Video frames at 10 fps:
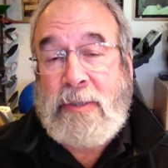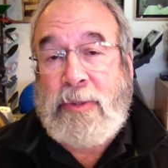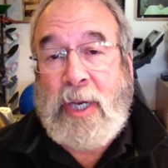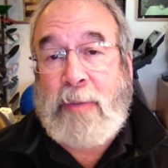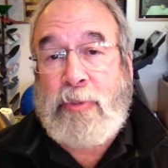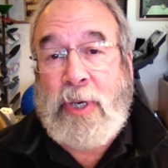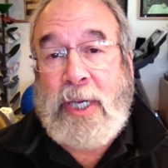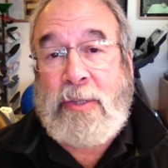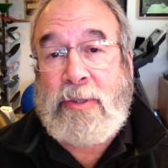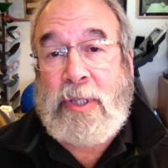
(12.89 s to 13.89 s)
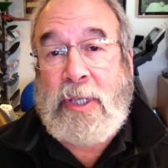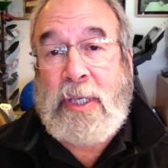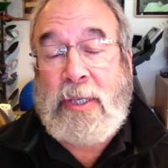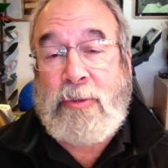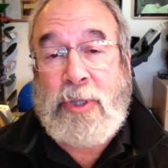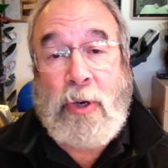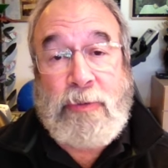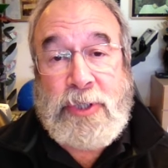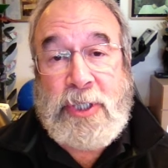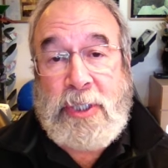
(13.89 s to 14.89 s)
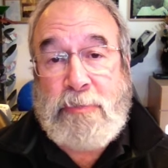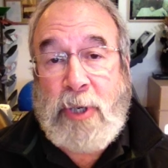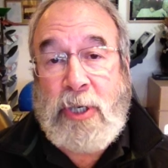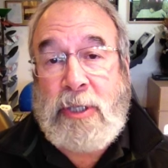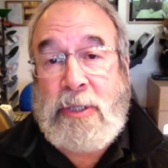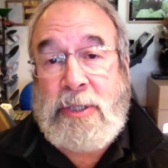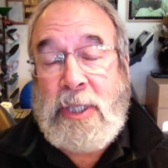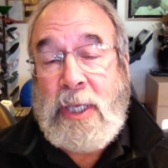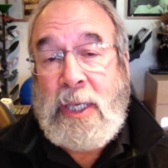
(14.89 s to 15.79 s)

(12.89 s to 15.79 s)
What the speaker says: We operate with overseas partners